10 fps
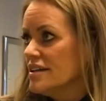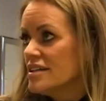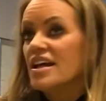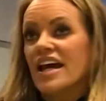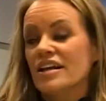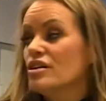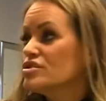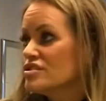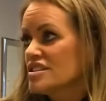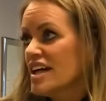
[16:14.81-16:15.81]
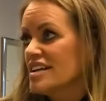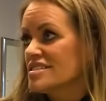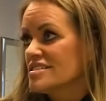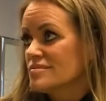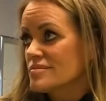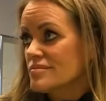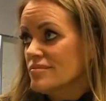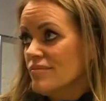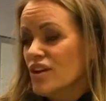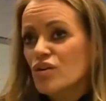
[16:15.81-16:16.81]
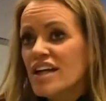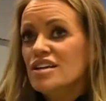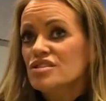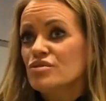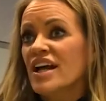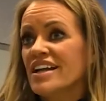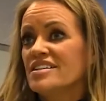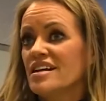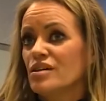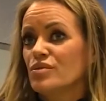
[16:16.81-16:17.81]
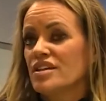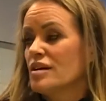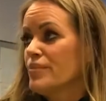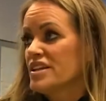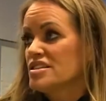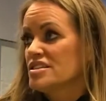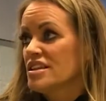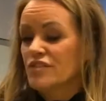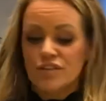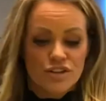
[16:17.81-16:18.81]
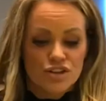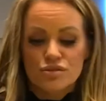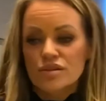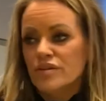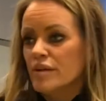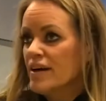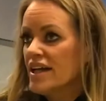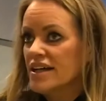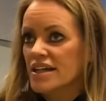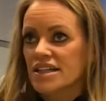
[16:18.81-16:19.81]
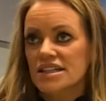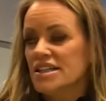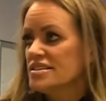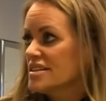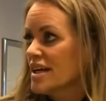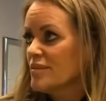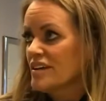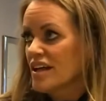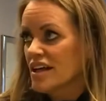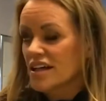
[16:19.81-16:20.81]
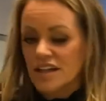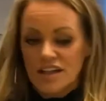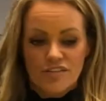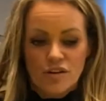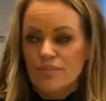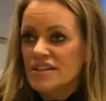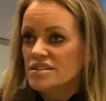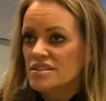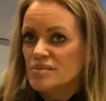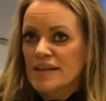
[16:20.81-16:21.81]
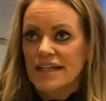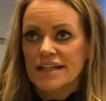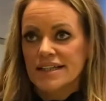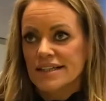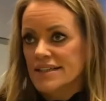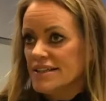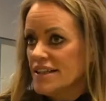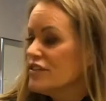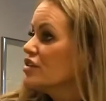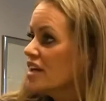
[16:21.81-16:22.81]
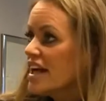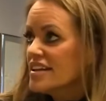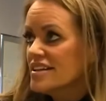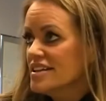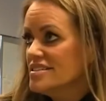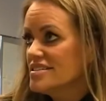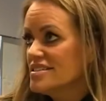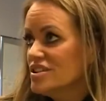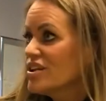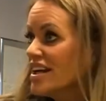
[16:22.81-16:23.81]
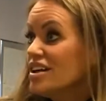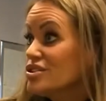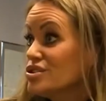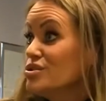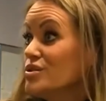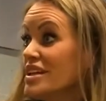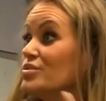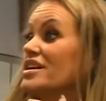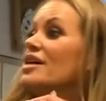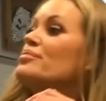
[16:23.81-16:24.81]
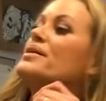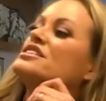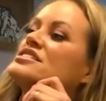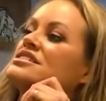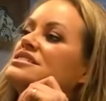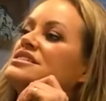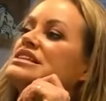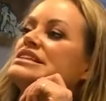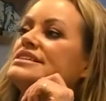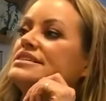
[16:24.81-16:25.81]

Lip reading: and no success. You cannot do anything without passion. If you're a jewelry maker, same thing. If you're a businessman, if you're an athlete, you cannot do it without passion. Yeah.